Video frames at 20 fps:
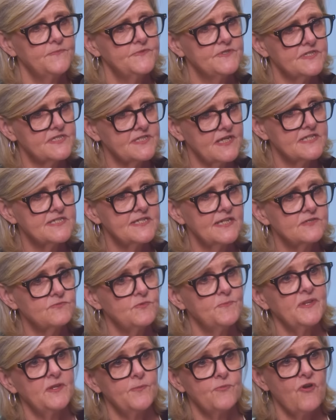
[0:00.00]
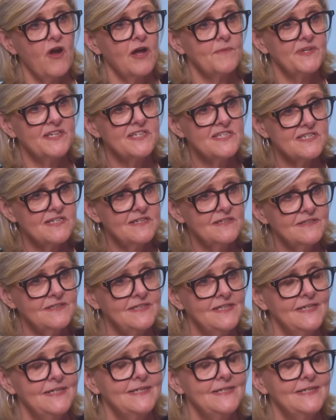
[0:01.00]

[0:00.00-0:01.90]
discuss things would be the Prime Minister,